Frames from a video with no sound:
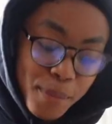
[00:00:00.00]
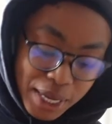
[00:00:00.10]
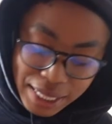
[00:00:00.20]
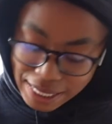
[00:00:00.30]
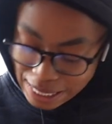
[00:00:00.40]

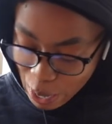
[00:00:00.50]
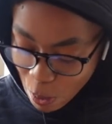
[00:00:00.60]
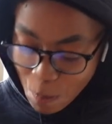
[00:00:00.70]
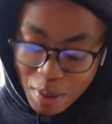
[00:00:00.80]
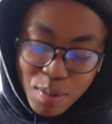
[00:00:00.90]
bring these
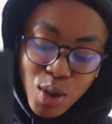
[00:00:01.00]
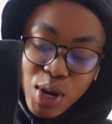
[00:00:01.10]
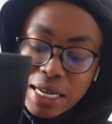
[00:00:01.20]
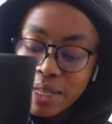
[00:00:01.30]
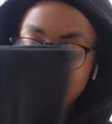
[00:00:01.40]
out maybe on
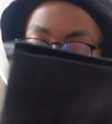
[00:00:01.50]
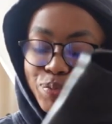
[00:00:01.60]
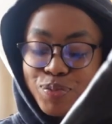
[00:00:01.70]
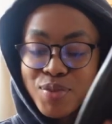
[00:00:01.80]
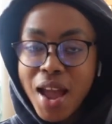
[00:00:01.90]

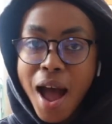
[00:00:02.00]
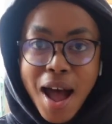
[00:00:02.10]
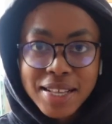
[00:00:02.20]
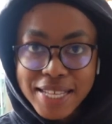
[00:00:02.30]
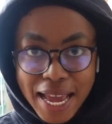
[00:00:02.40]
a
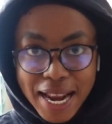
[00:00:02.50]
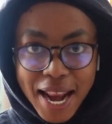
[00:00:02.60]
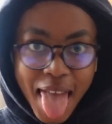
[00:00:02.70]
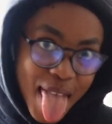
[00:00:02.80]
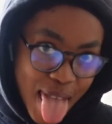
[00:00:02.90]
hot date.